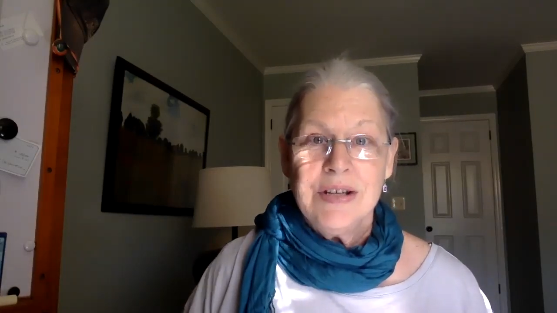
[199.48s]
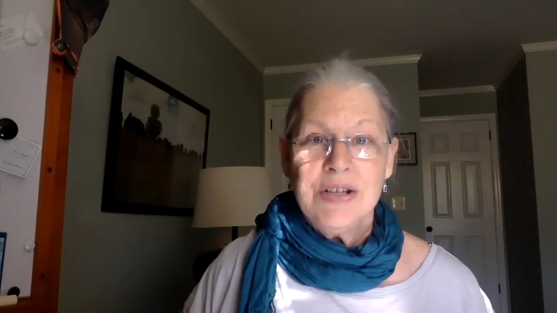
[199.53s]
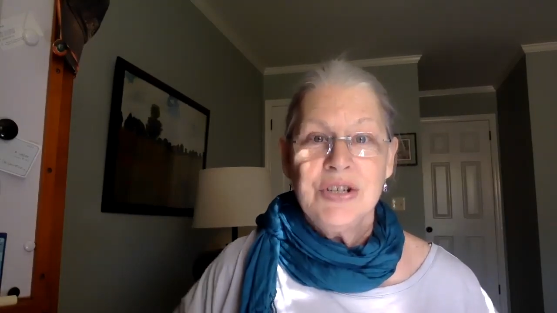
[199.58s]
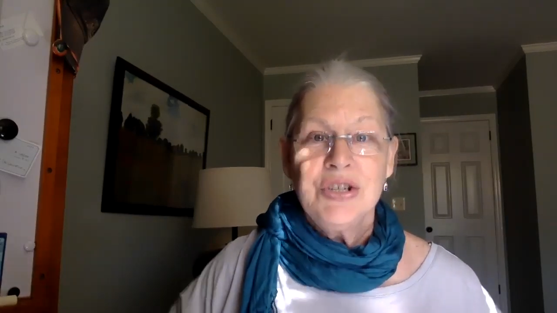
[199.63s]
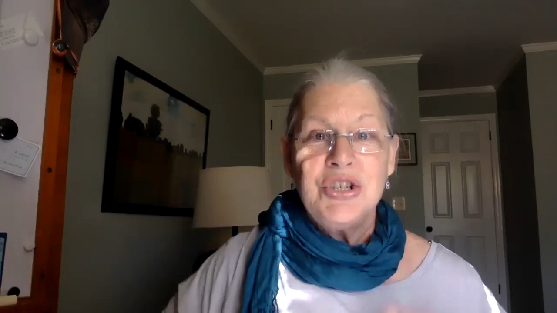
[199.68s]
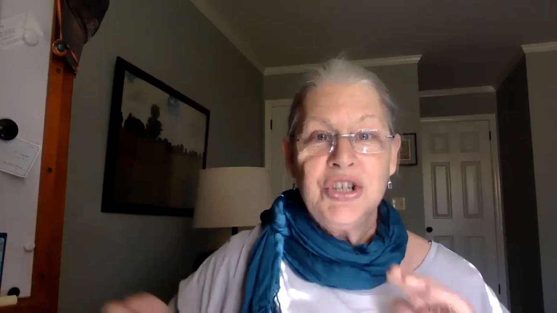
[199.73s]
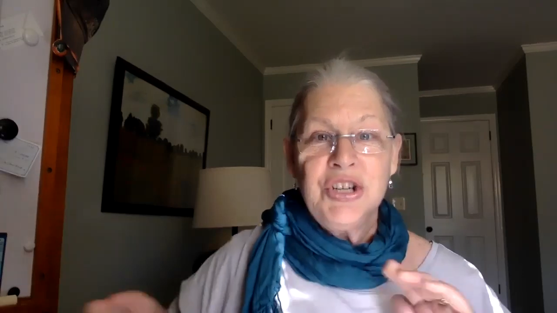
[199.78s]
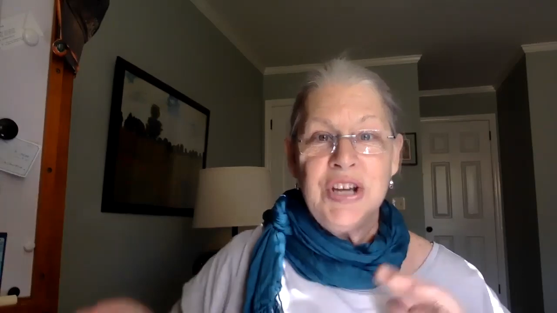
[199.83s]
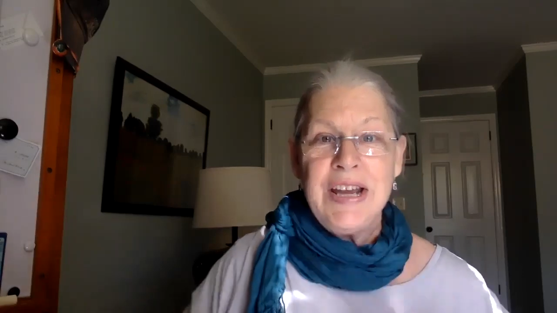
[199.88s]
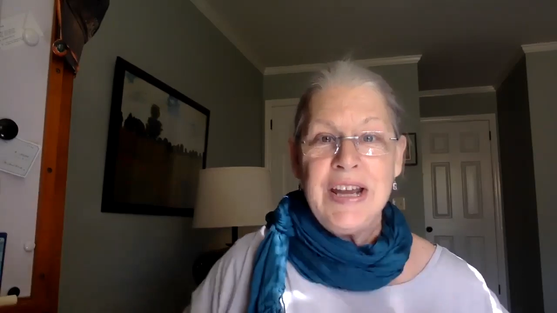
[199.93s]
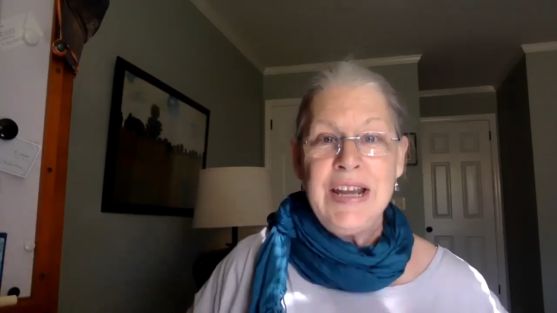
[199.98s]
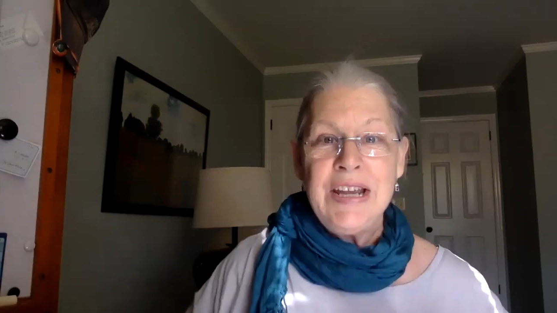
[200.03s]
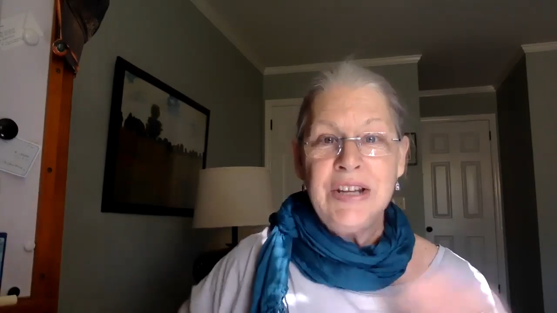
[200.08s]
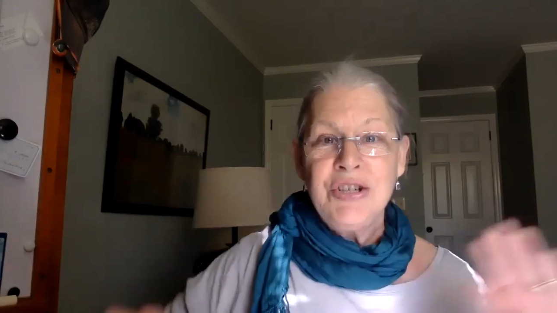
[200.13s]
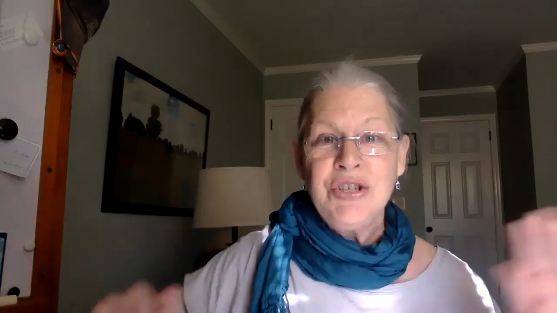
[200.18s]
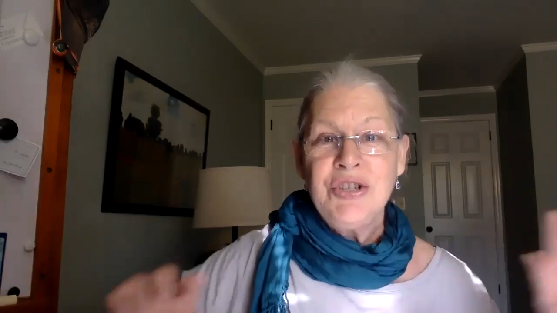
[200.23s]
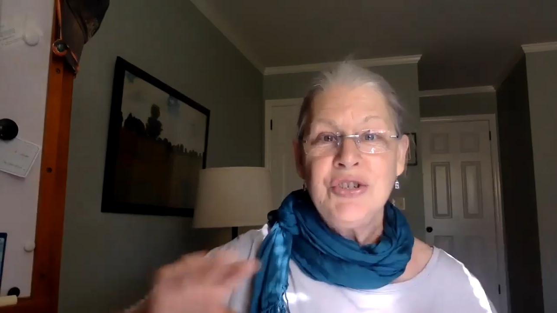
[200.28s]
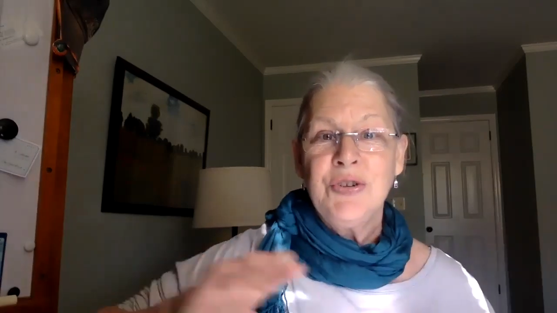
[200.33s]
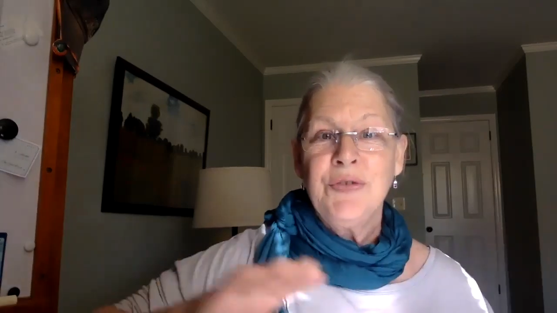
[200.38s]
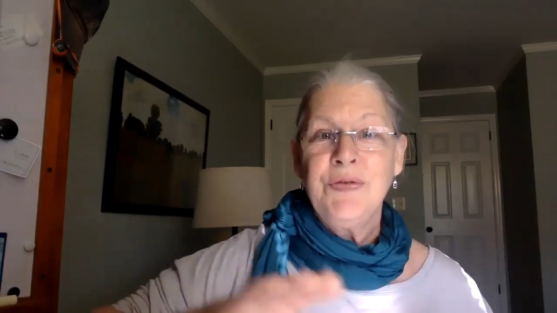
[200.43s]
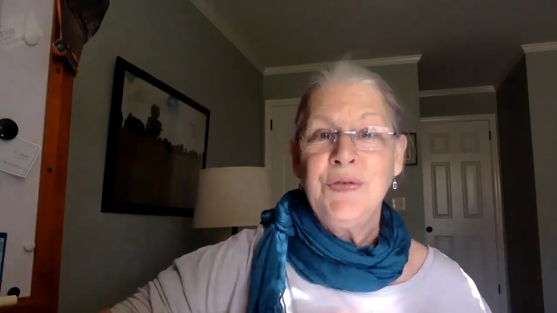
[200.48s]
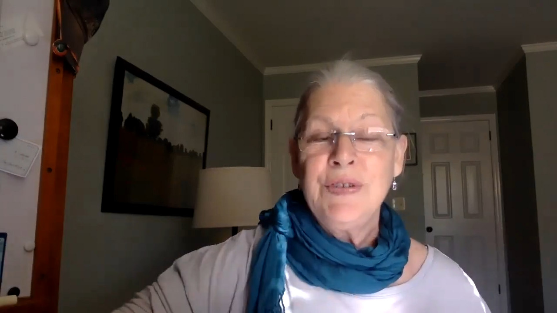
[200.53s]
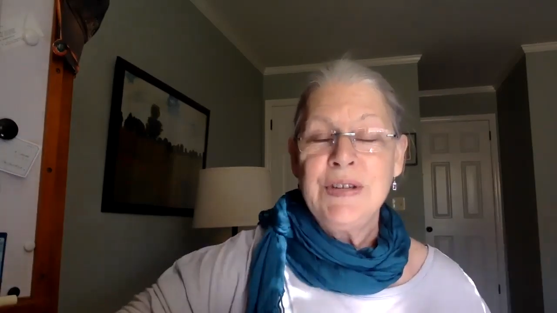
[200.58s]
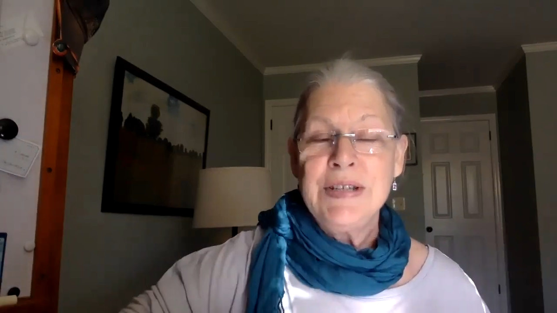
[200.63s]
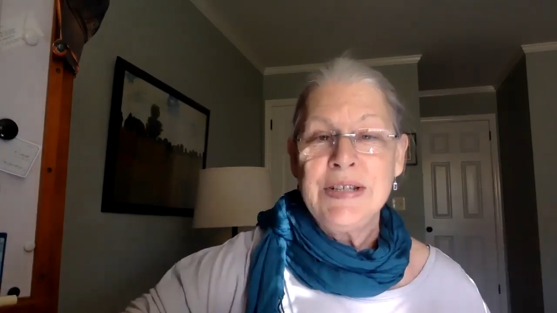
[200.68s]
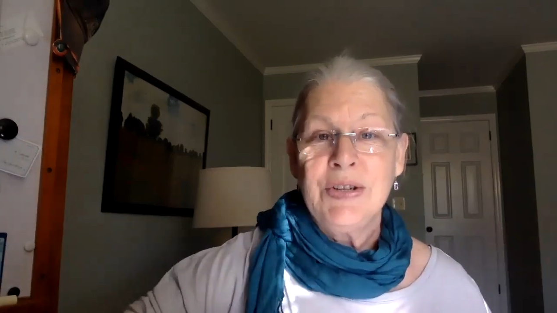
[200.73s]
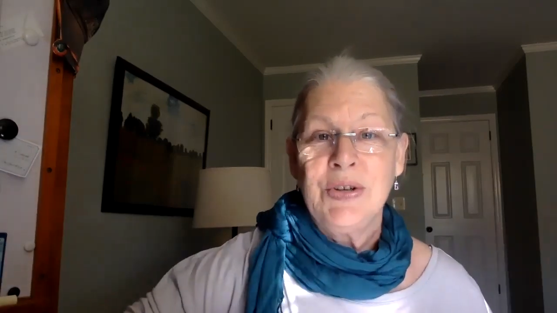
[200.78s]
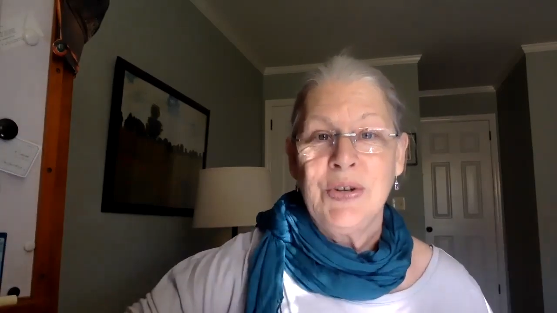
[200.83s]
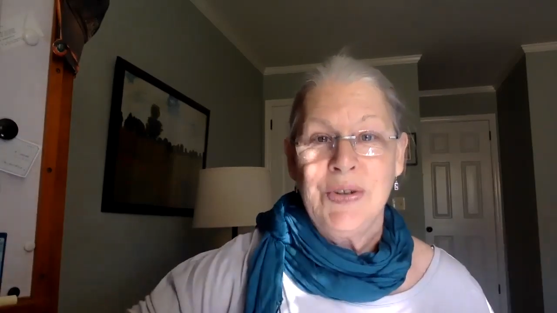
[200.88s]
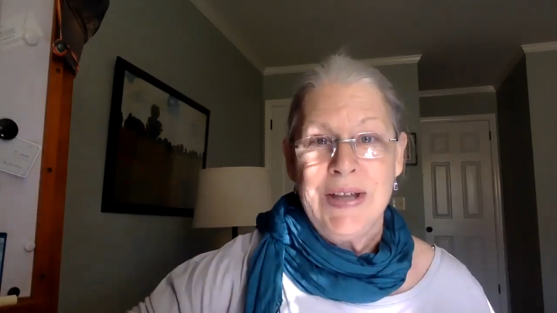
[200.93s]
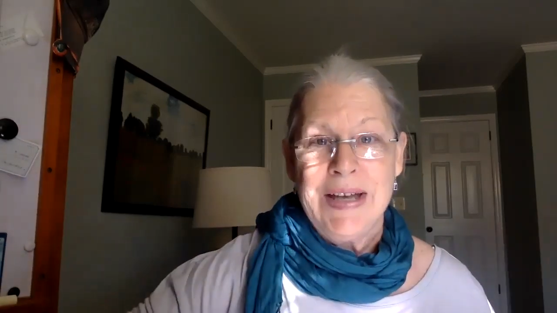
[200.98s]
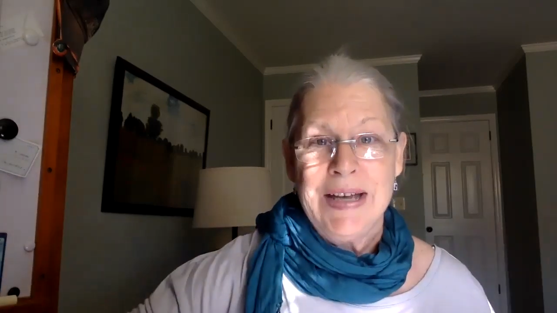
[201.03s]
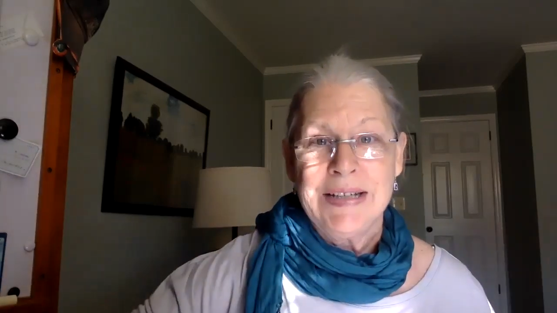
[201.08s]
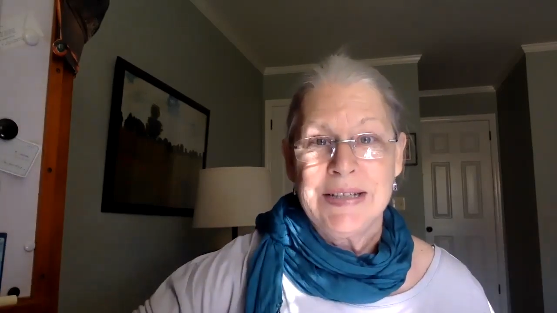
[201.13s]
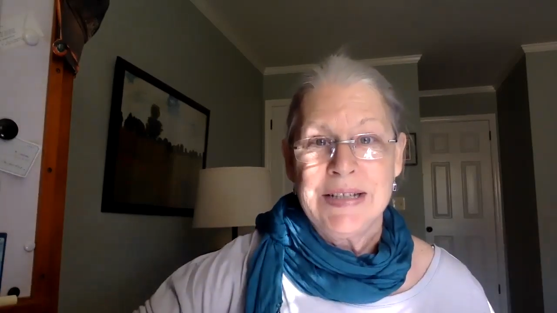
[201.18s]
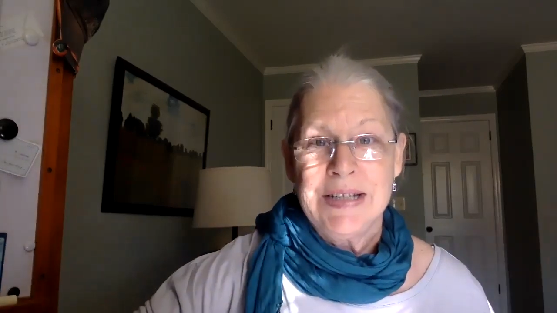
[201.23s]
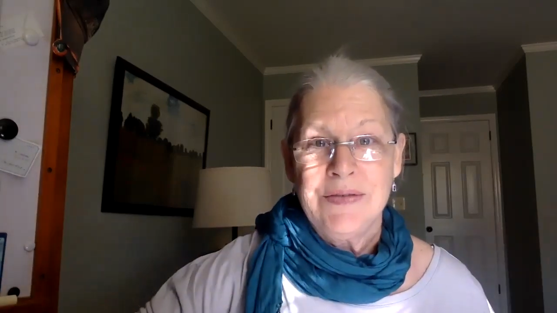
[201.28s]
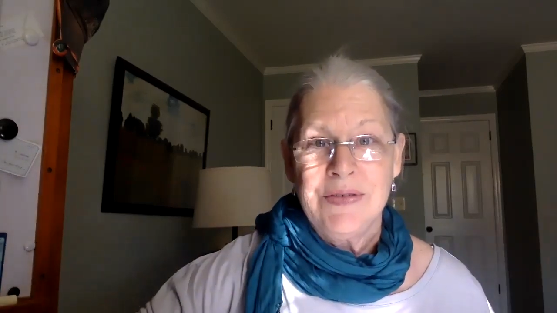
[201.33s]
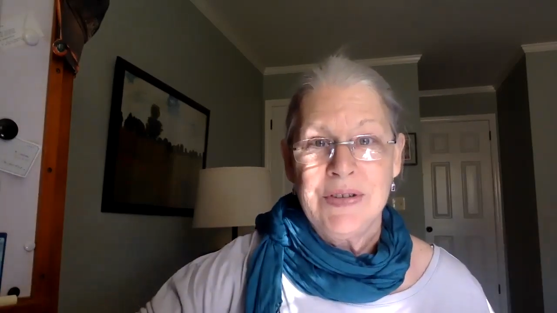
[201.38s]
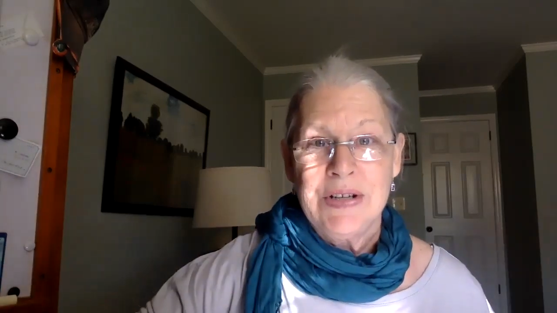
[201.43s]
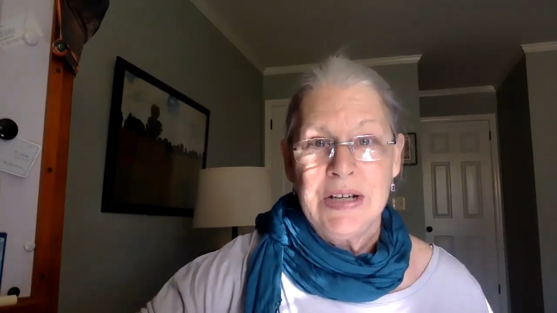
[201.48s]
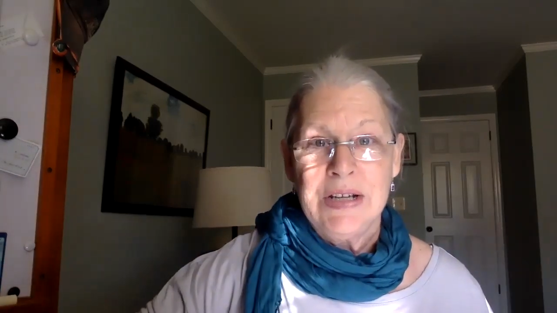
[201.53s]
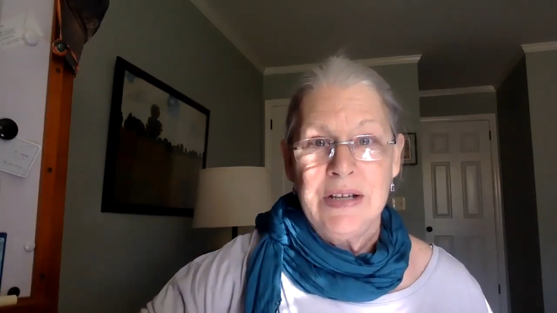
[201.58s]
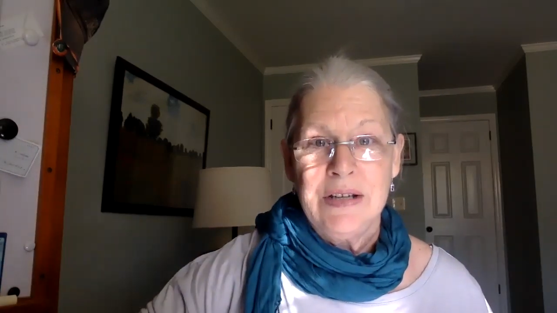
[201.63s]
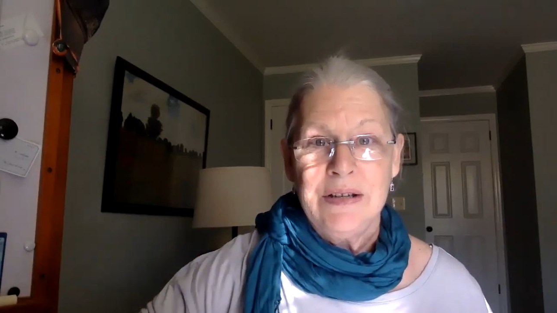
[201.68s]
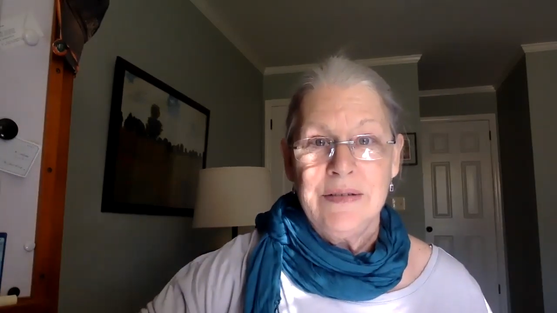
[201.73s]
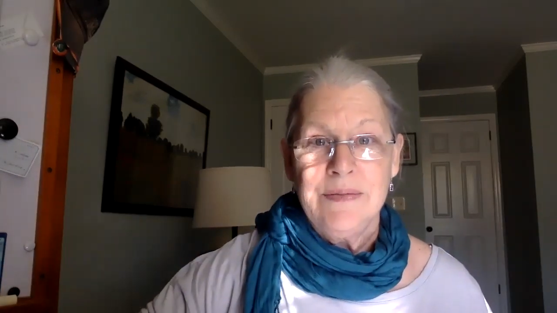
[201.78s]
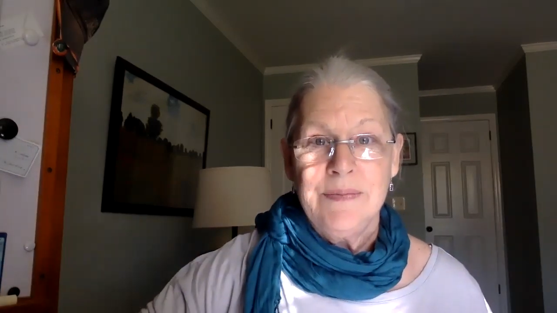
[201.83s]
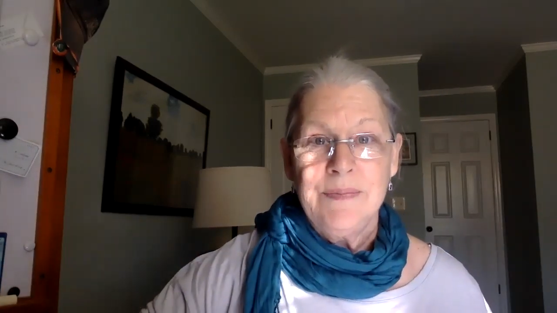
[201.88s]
Change your physical activity.